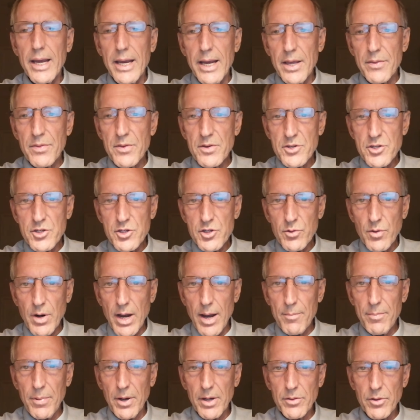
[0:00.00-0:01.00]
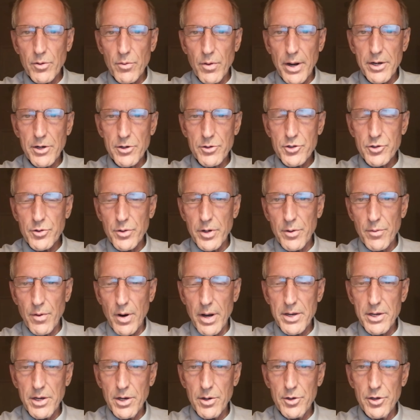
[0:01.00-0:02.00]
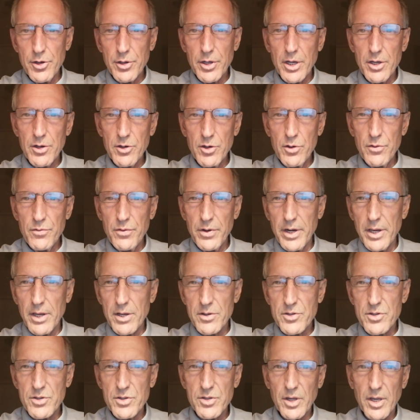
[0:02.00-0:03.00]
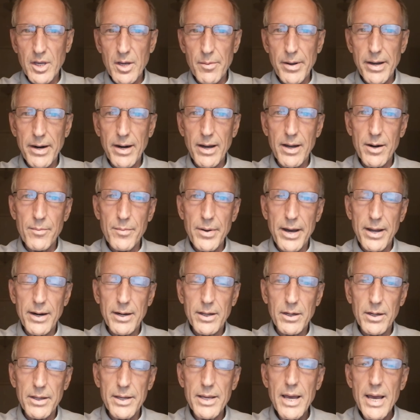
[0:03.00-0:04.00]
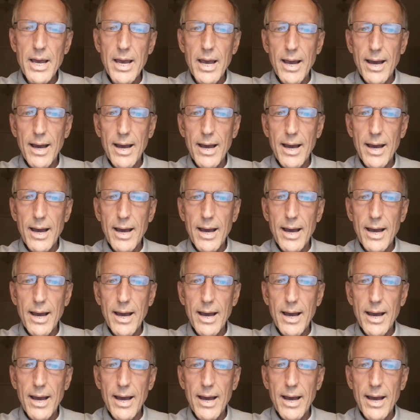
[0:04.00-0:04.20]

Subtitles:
Hit the subscribe button on the right of your screen right here and you'll get new videos as they come out automatically.